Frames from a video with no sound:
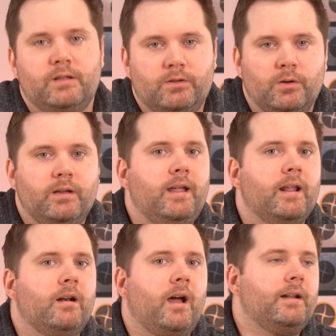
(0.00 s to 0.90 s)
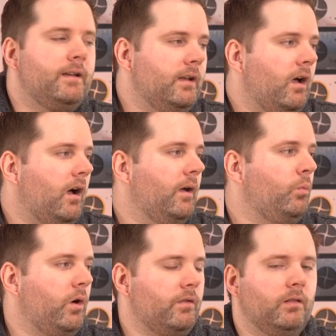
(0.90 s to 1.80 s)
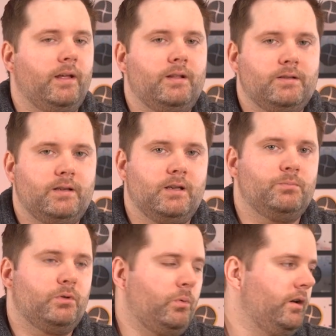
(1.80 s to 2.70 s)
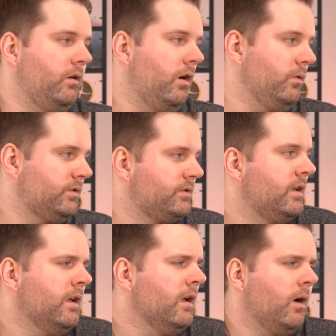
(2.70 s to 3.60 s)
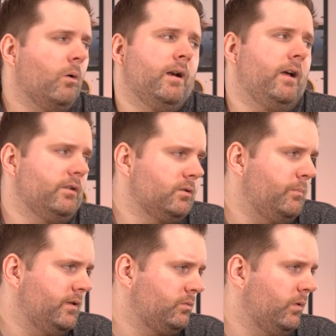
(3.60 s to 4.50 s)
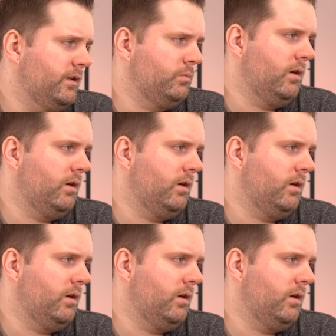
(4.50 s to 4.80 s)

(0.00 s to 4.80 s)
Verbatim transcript: It's good to get an idea on where the latency is between your hosts. Oh, and I also missed one as